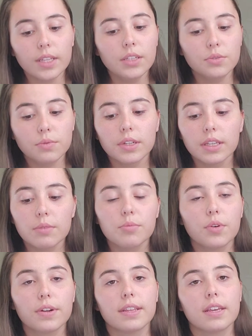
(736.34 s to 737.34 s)
It's really
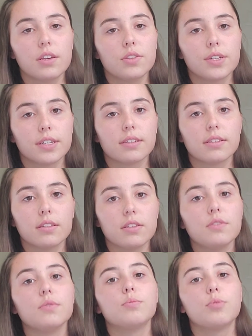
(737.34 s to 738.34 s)
important that
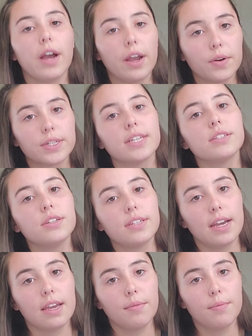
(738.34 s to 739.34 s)
you prioritize your
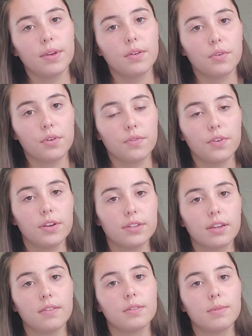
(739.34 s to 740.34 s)
time in order for
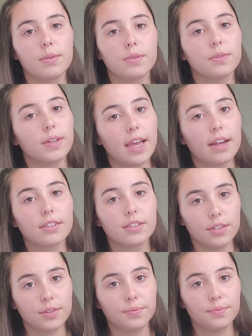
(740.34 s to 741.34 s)
yourself to be able to relax
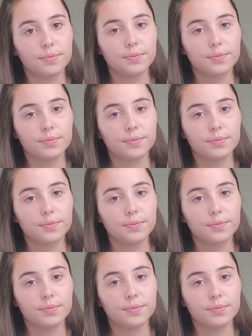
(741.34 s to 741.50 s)
too.